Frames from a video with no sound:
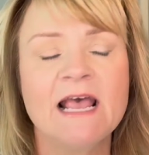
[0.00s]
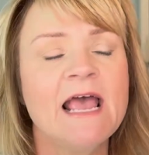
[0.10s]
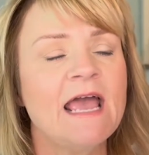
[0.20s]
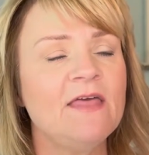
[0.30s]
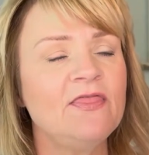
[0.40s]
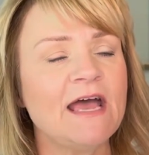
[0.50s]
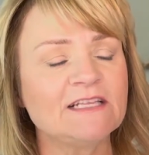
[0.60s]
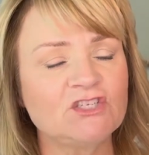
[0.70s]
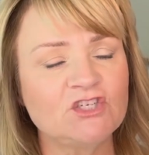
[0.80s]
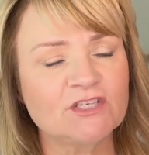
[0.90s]
And
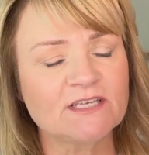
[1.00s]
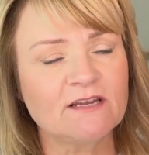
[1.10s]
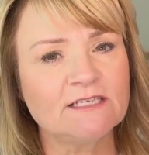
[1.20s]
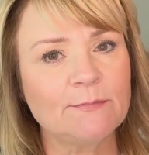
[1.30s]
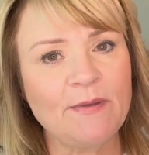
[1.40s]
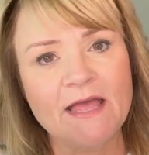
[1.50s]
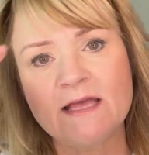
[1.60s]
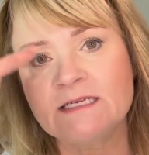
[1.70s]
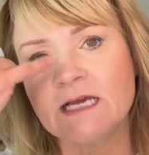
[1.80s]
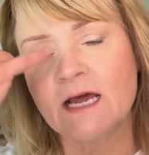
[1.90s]
that's just going to
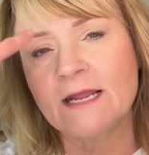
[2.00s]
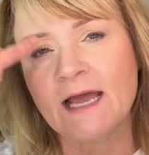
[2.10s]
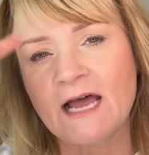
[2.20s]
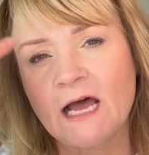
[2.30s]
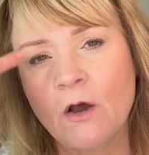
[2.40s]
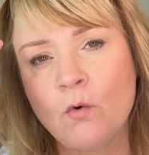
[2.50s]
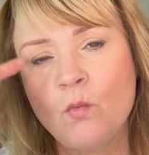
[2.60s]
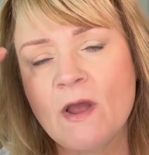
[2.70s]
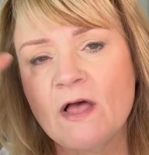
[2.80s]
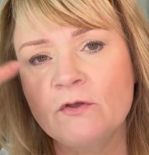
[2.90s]
depend on how
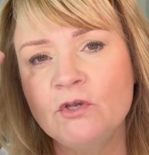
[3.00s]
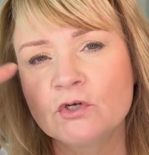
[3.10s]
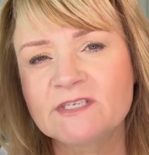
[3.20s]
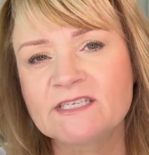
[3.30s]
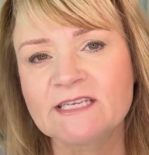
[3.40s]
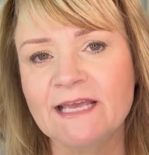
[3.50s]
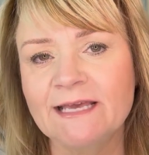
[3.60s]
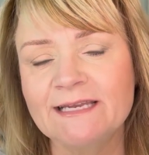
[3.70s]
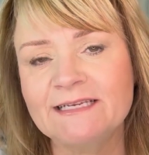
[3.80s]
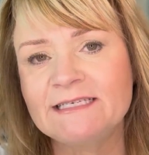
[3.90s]
well your
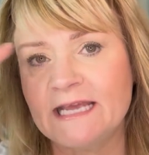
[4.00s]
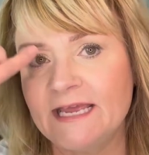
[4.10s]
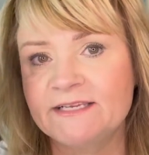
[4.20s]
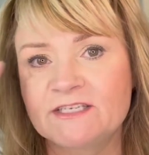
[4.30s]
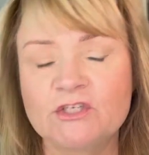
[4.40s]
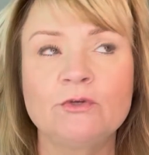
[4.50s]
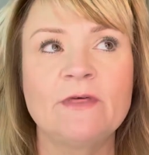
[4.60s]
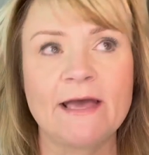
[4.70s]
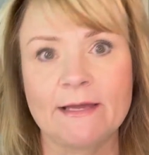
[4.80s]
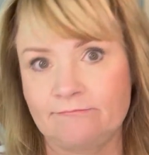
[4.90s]
skin takes to
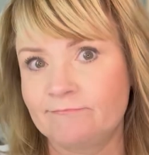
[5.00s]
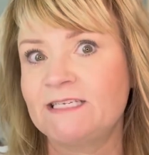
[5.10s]
that